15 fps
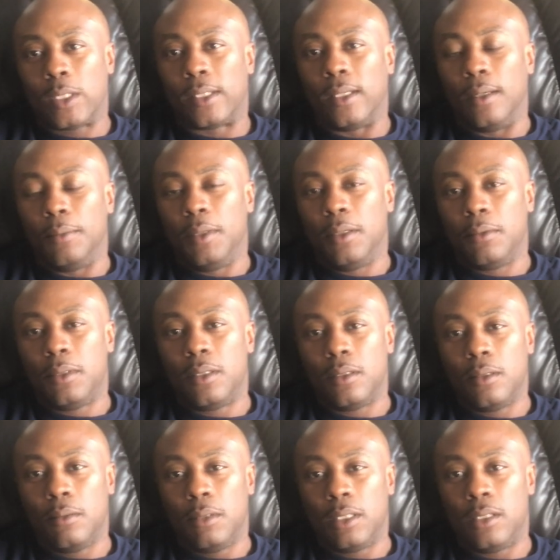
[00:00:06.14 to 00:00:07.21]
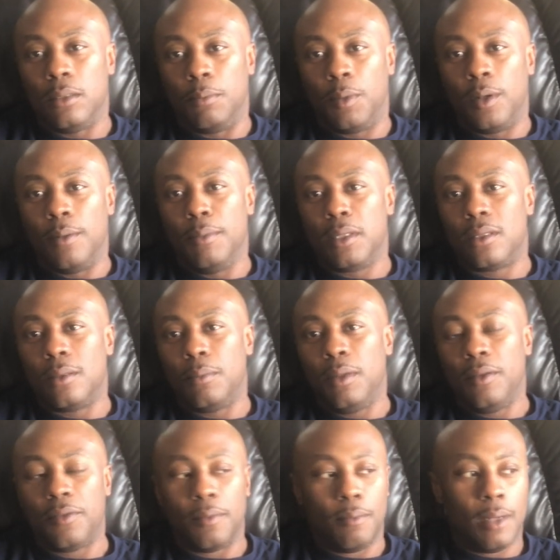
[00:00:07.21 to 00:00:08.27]
What's up, YouTube? This your boy, Mr. B
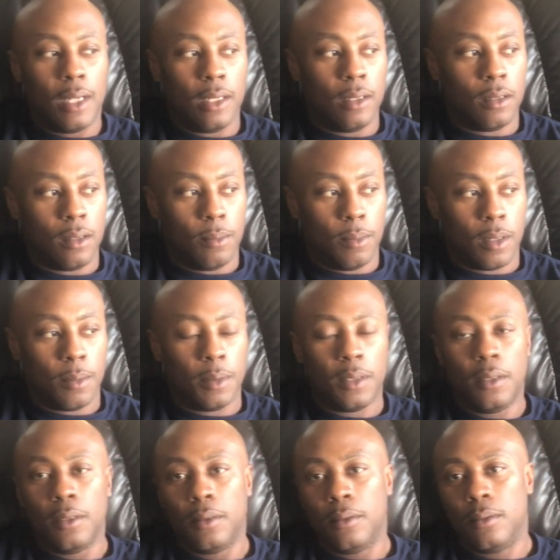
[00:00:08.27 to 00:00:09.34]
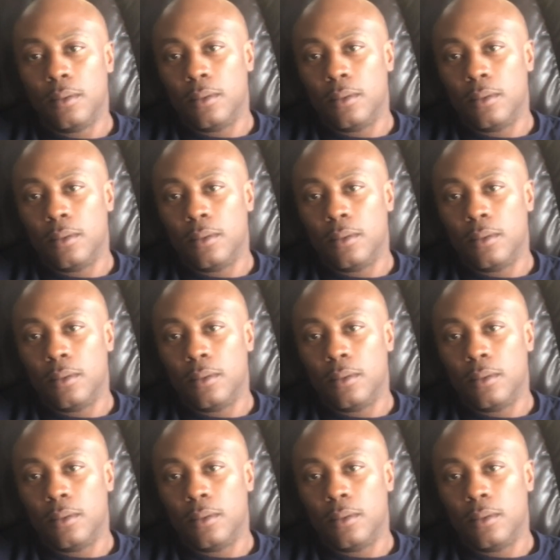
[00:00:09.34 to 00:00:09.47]
from Backyard Barbecue.